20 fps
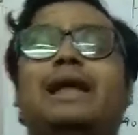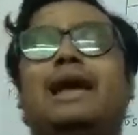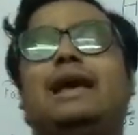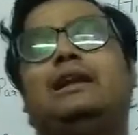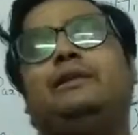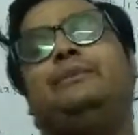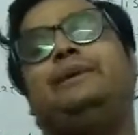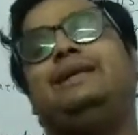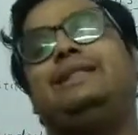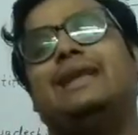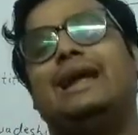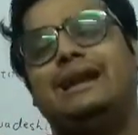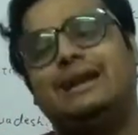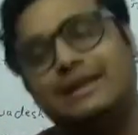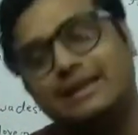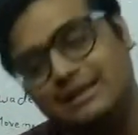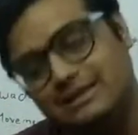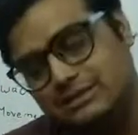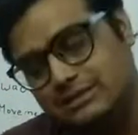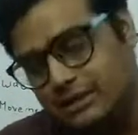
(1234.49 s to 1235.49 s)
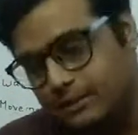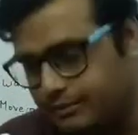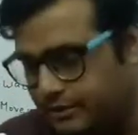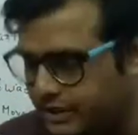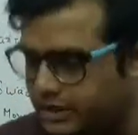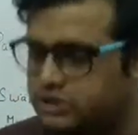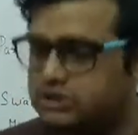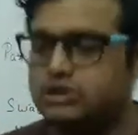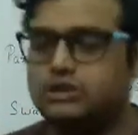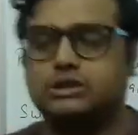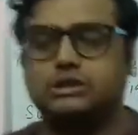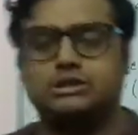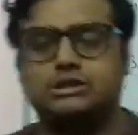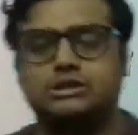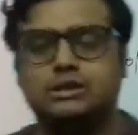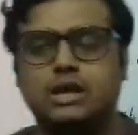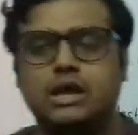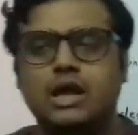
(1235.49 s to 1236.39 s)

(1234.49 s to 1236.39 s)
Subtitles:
enemy, that is the Britishers.